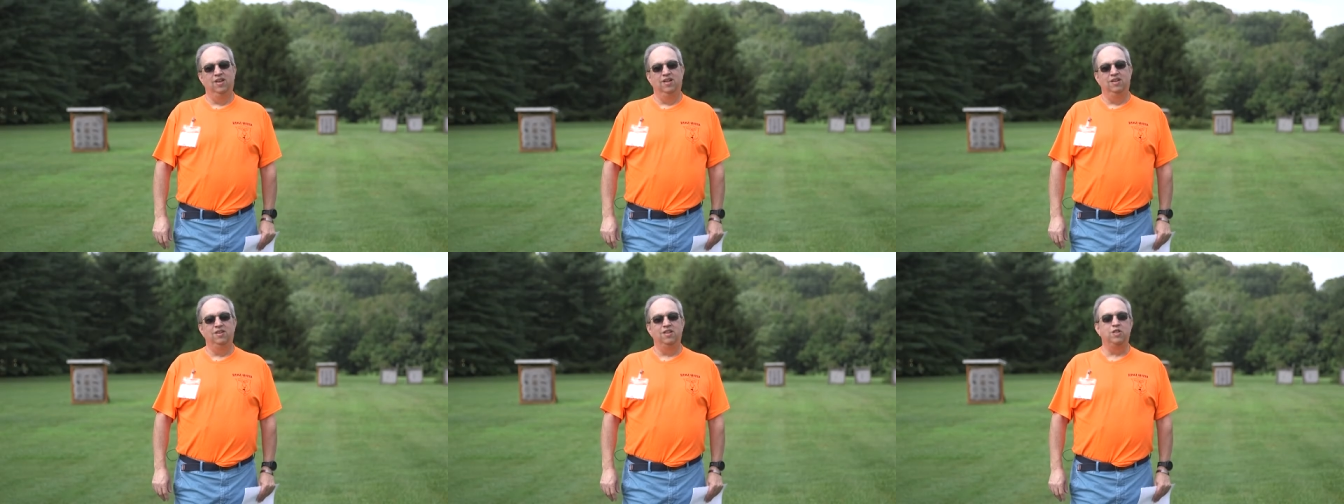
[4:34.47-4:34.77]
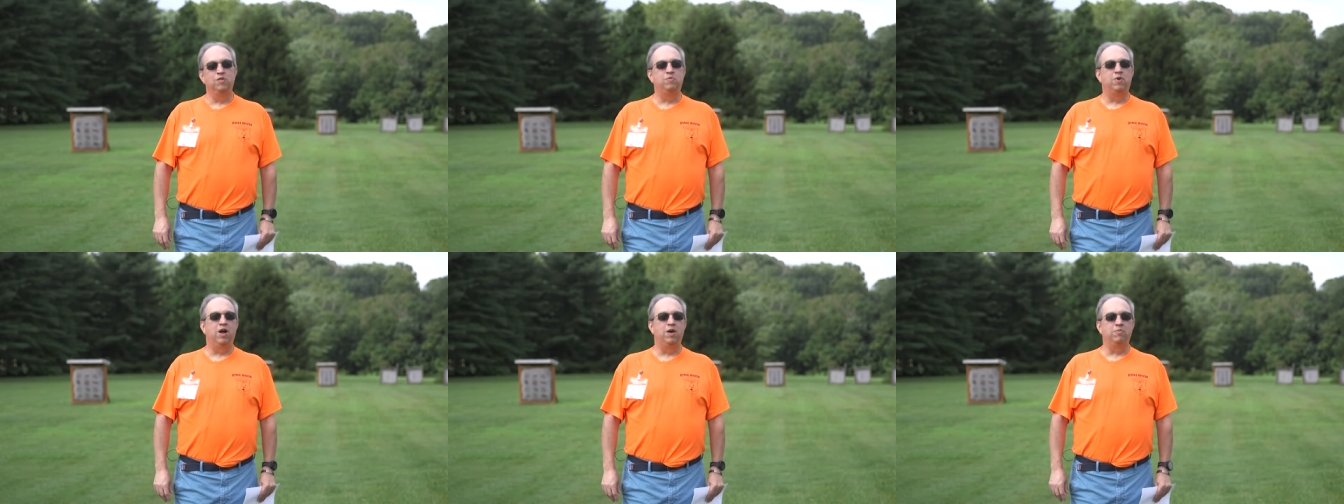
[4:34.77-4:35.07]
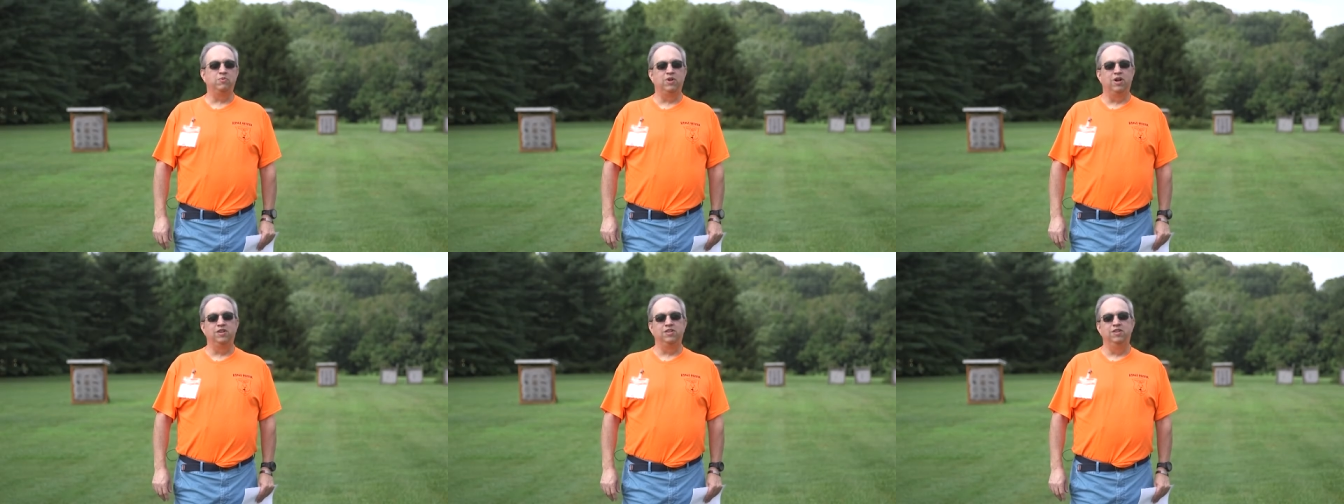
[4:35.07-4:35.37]
Another
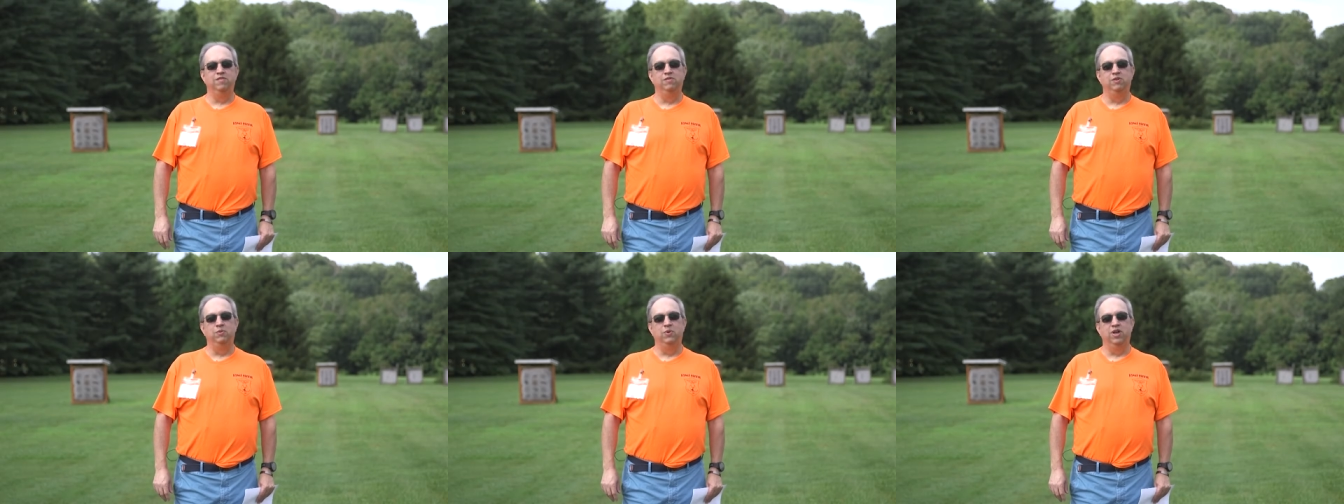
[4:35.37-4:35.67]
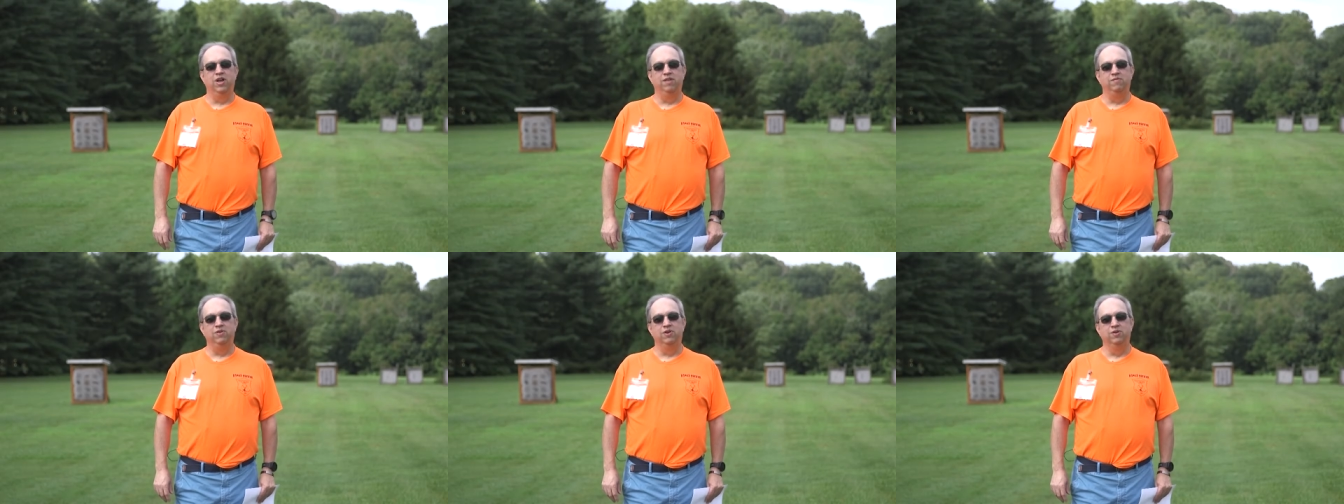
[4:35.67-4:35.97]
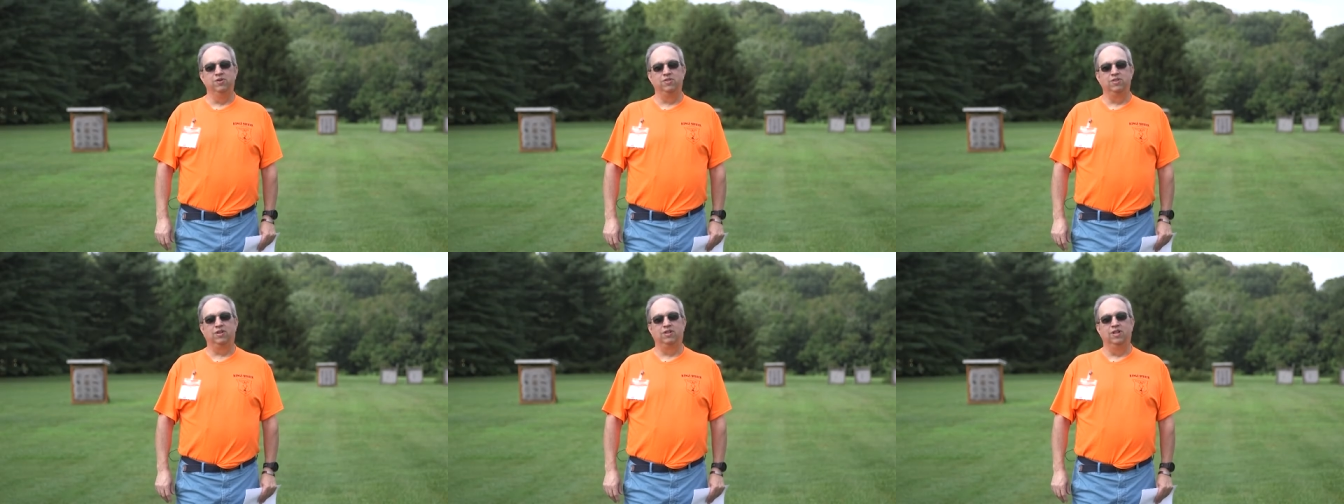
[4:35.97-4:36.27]
popular activity we have
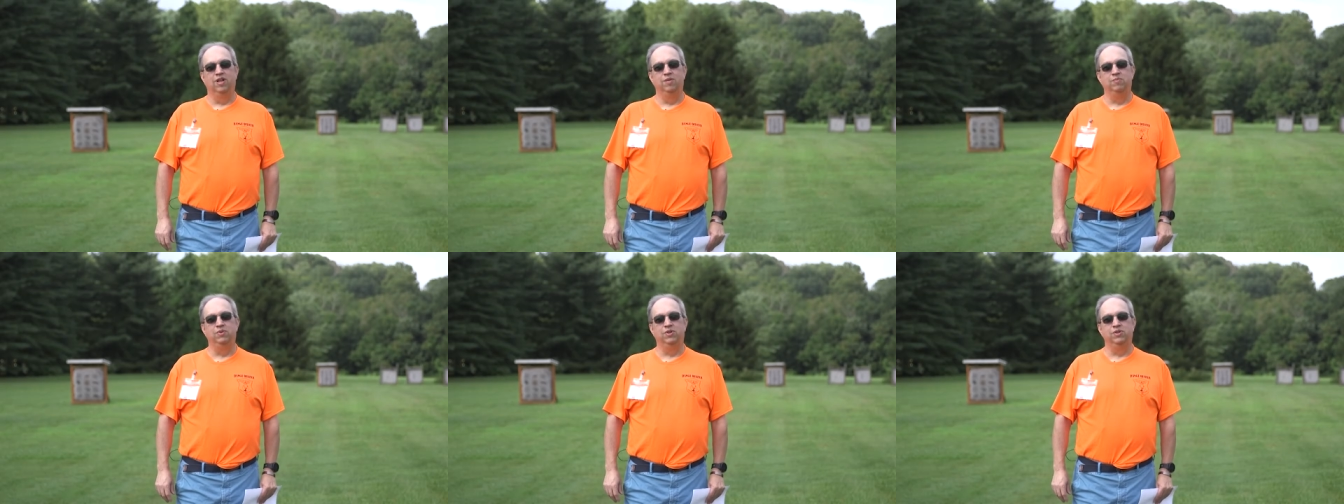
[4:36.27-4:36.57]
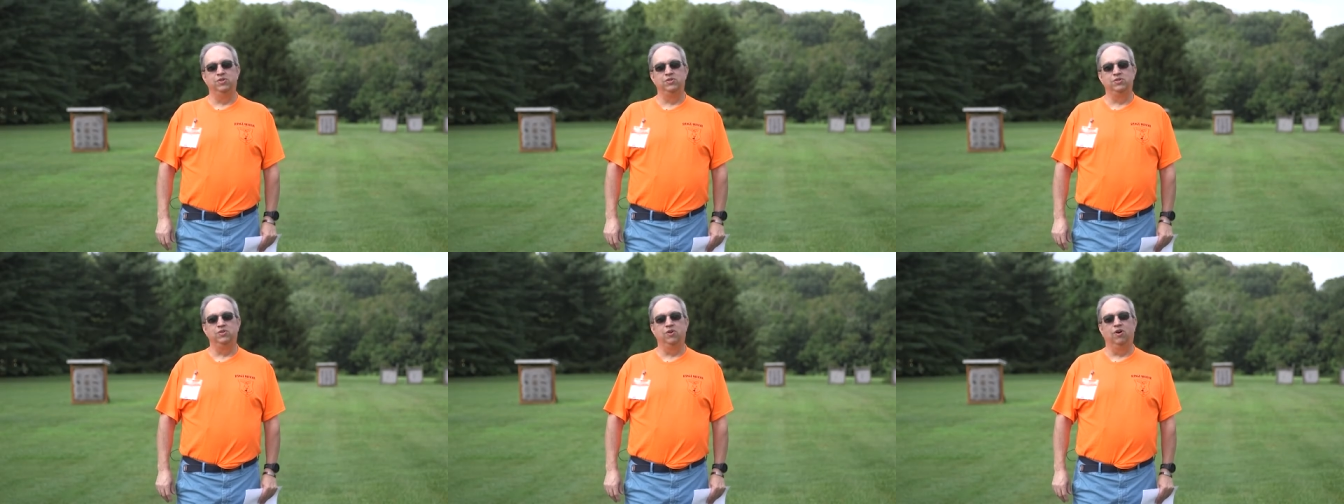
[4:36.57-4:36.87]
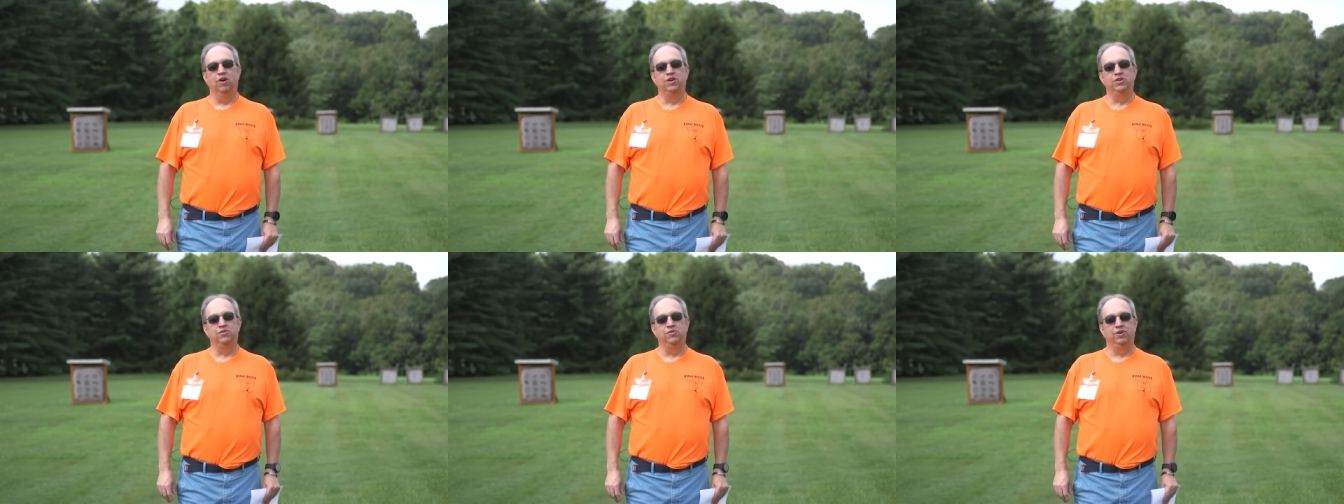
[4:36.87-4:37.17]
here at the club is
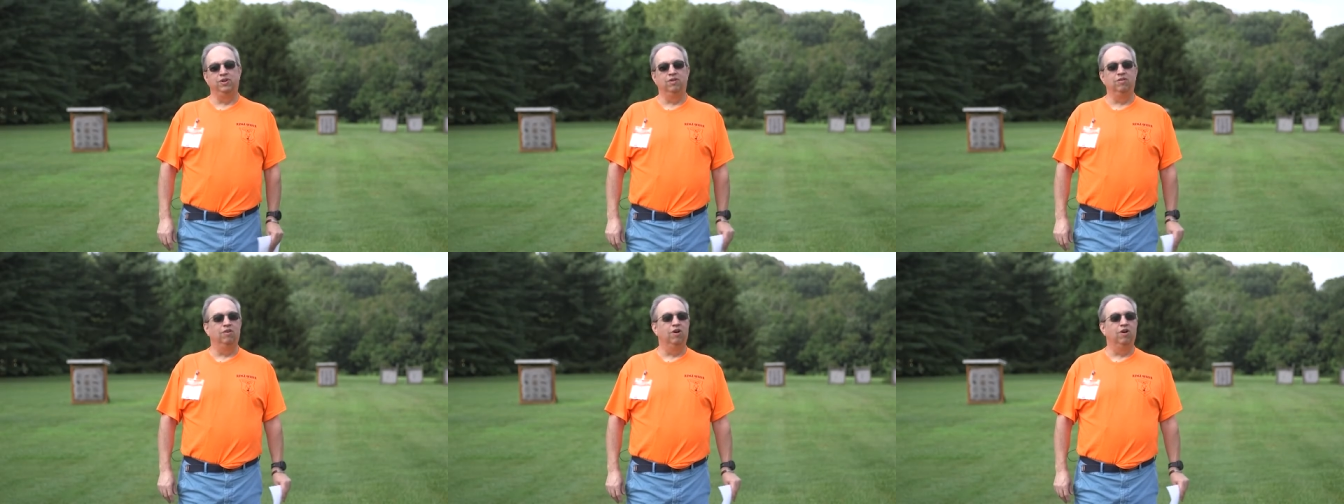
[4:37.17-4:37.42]
archery.